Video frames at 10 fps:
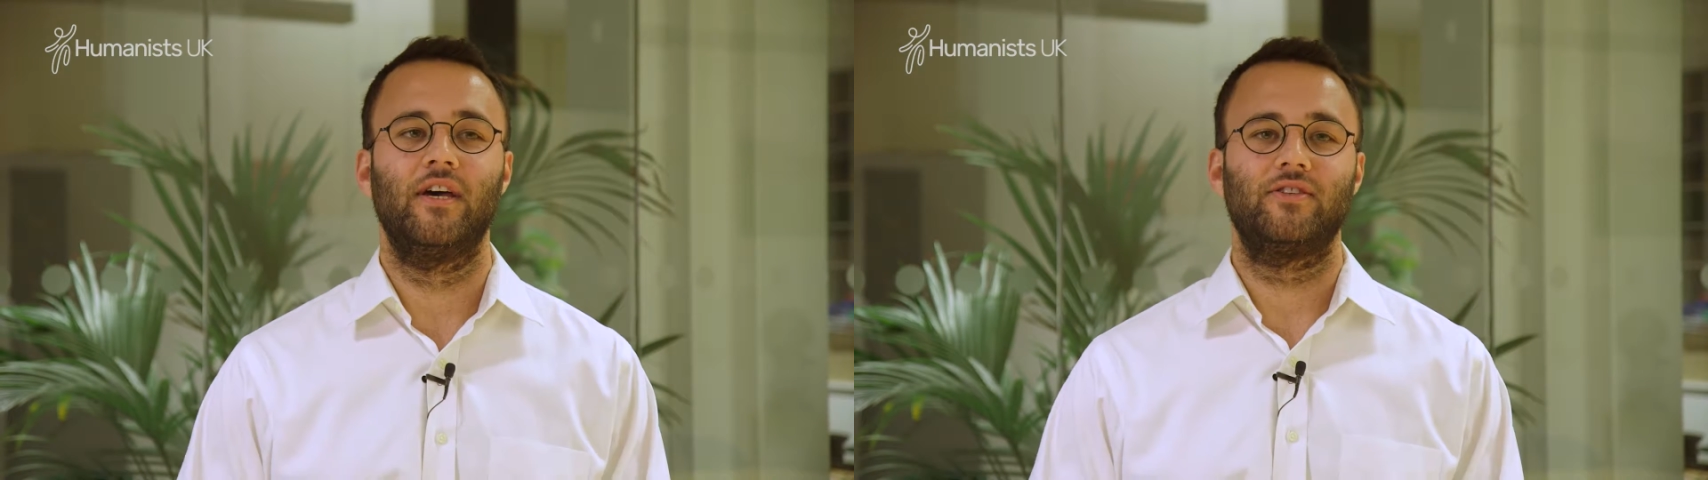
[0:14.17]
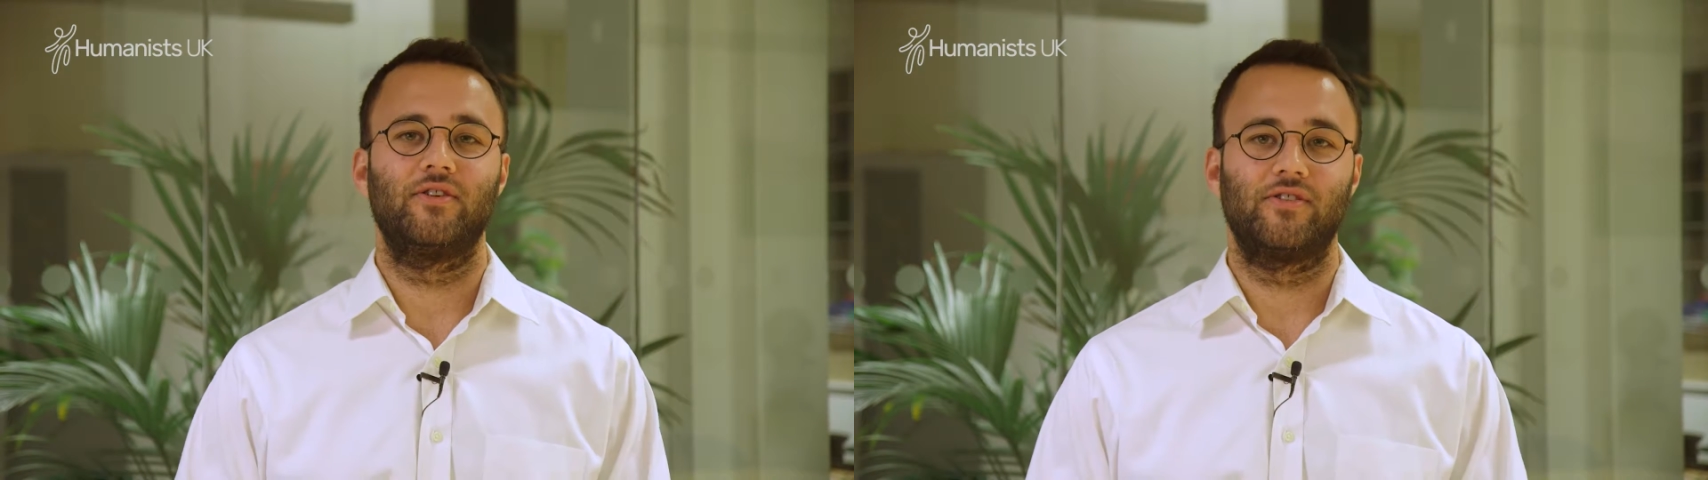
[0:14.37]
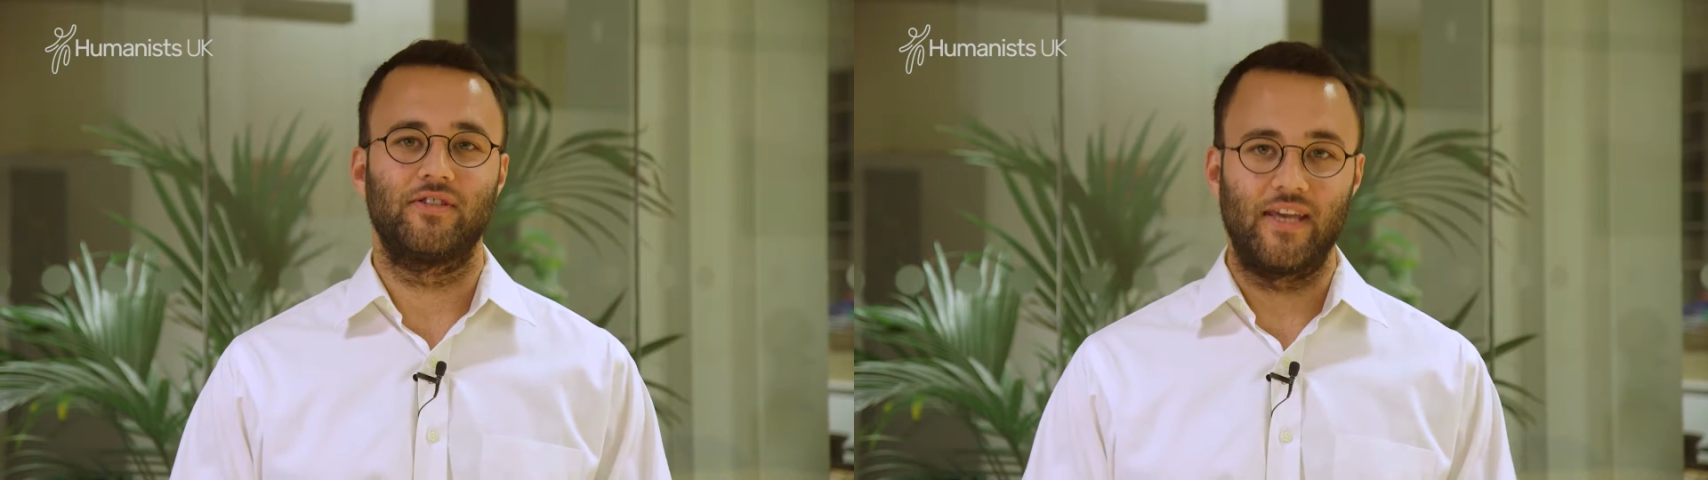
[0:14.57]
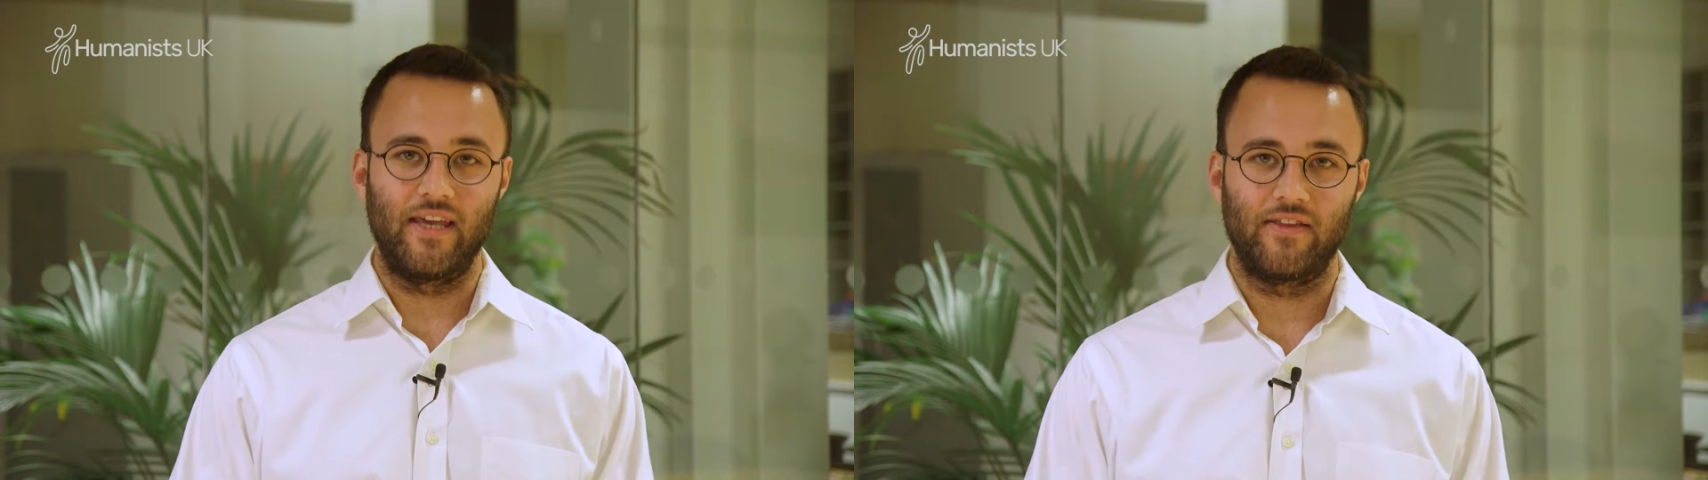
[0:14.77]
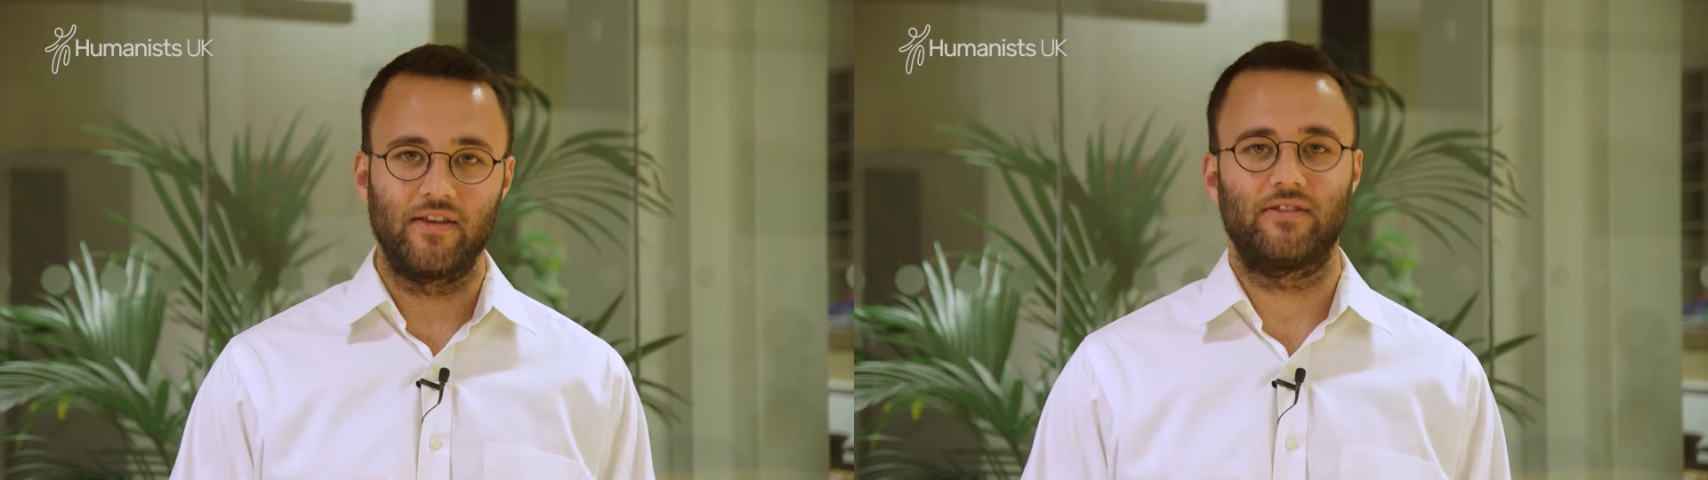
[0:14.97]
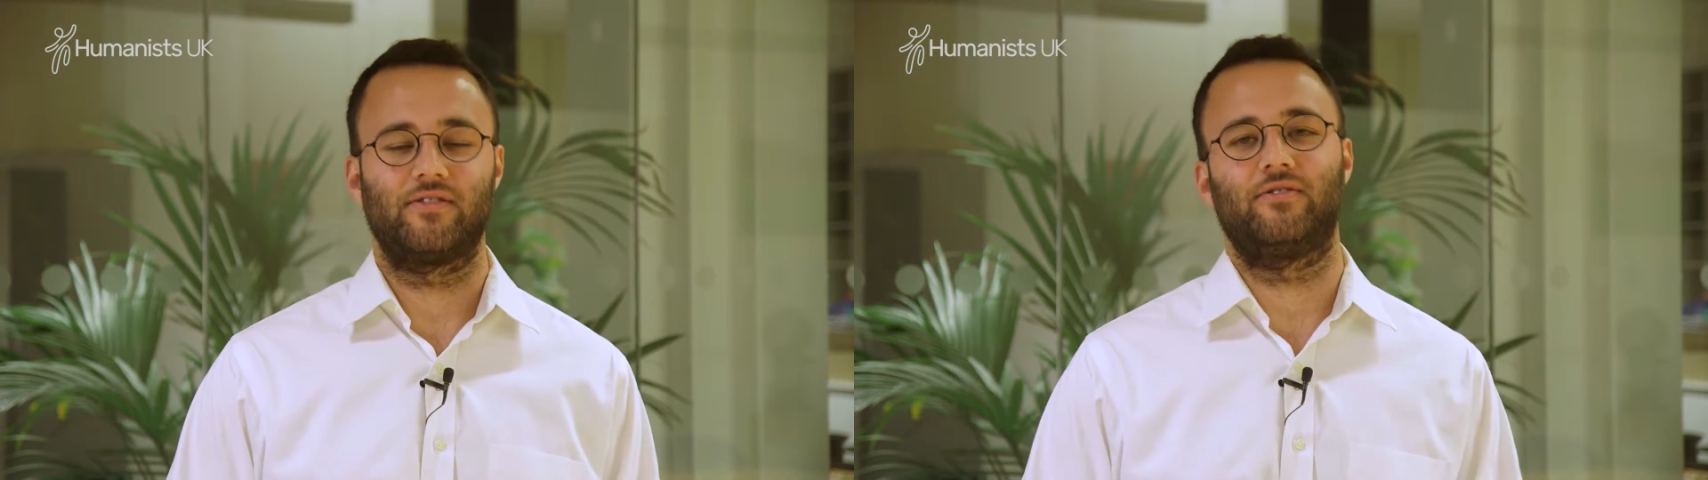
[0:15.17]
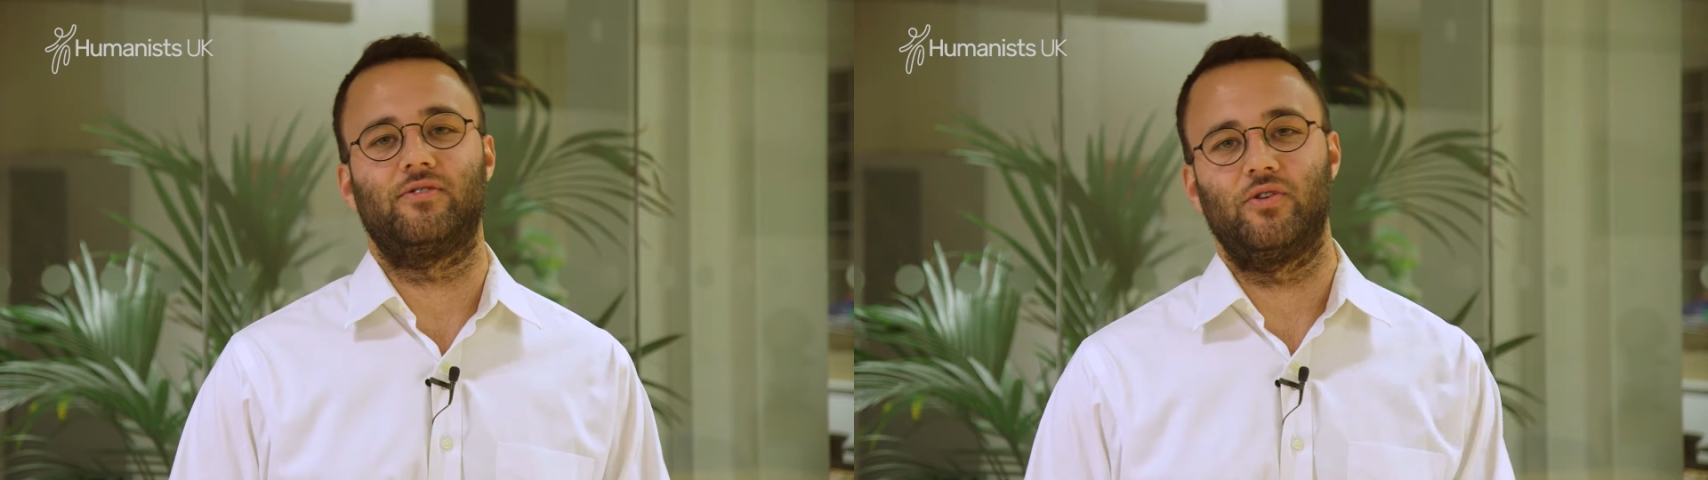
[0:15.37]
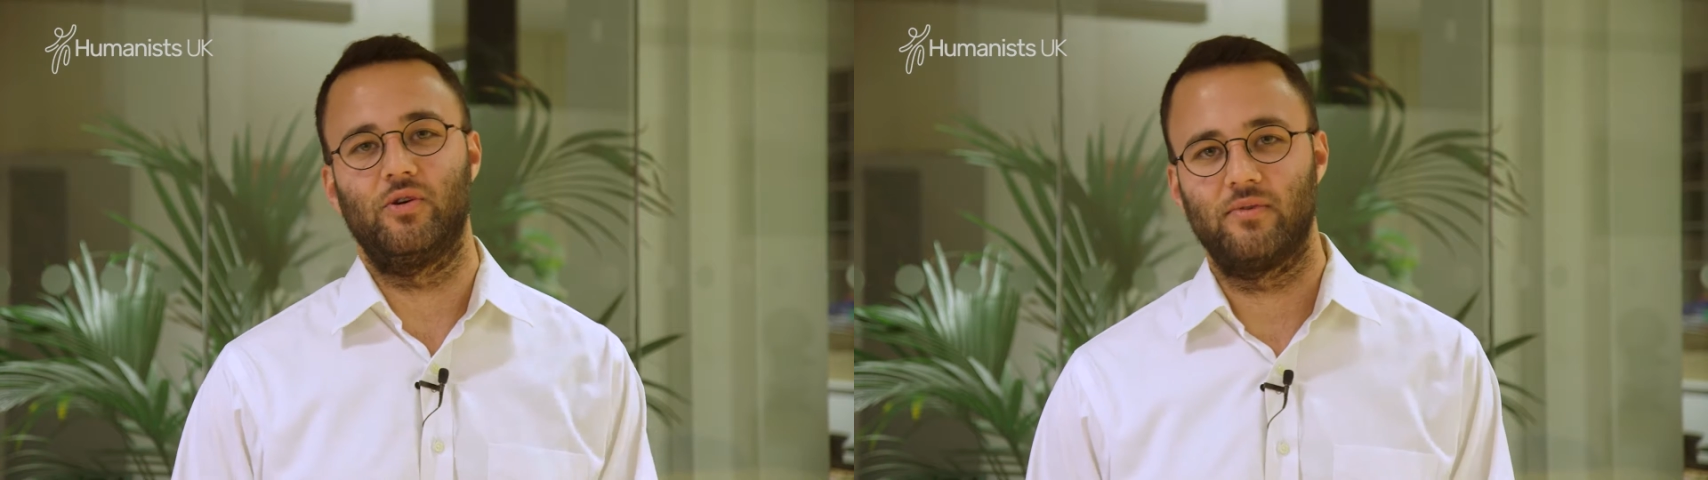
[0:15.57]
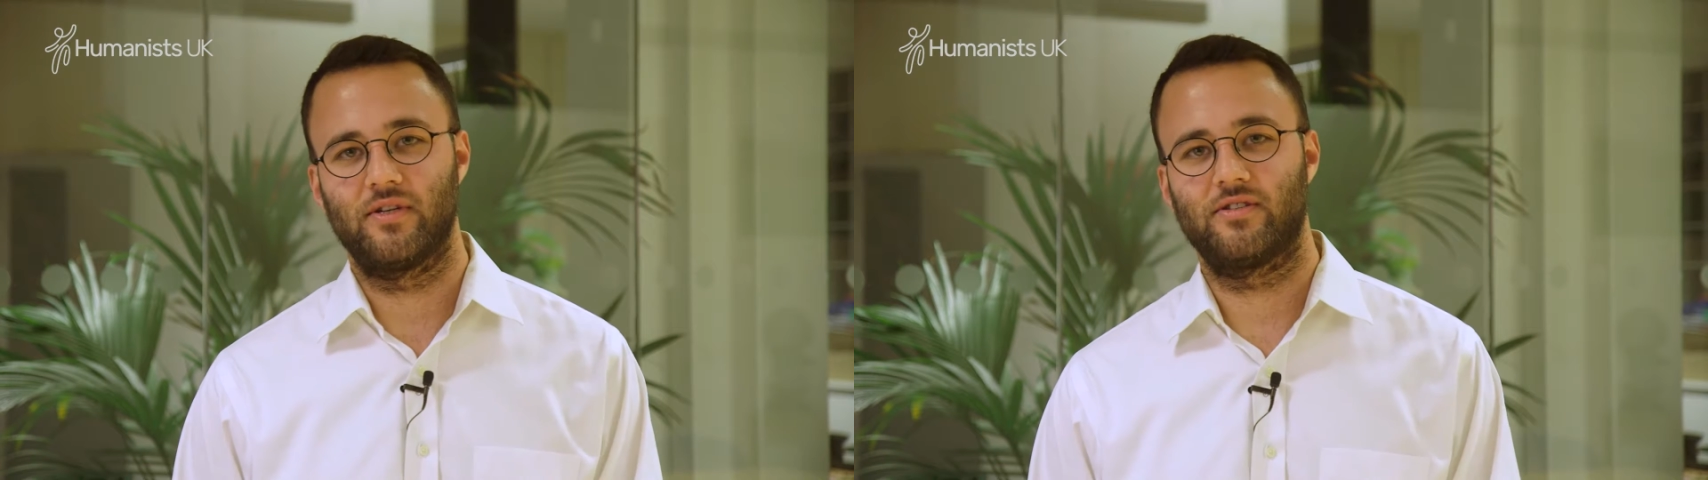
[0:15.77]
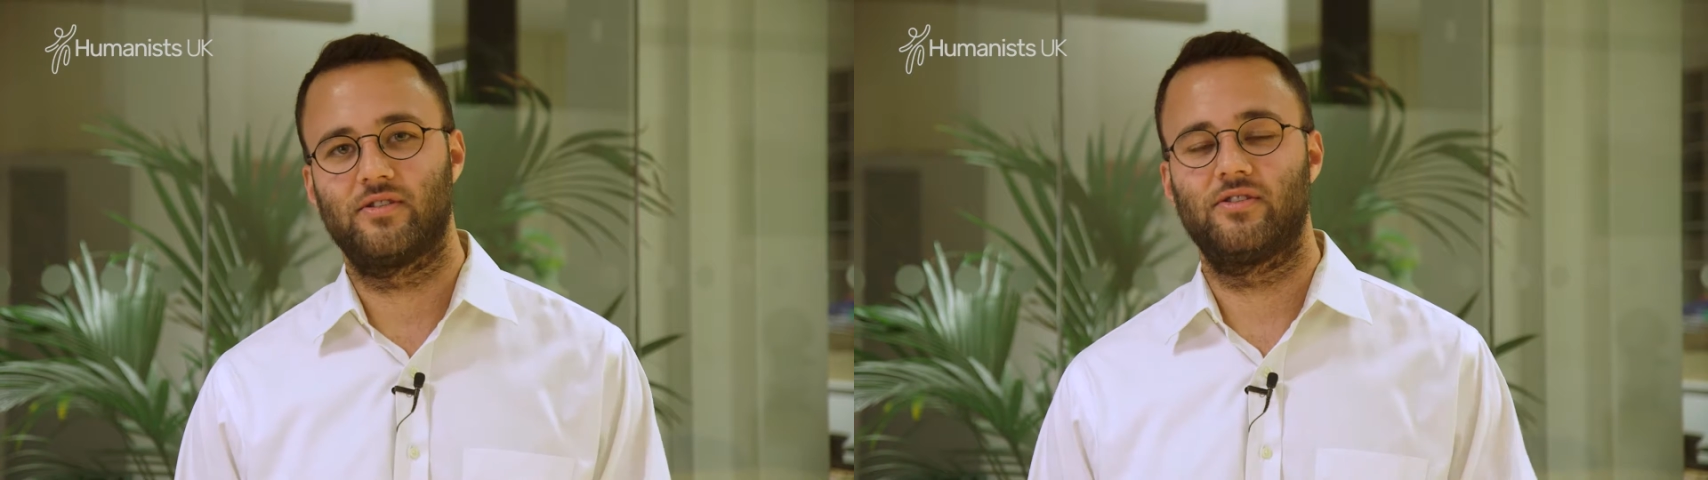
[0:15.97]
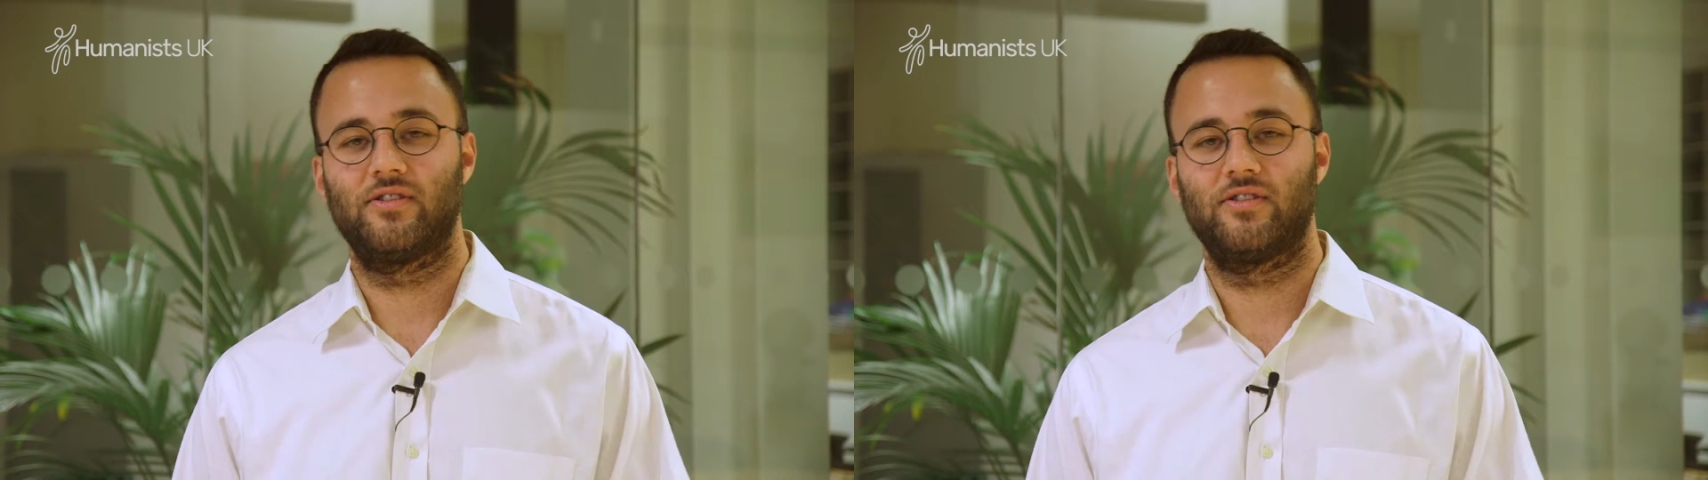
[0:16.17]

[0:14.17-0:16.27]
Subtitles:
such as atheists, humanists,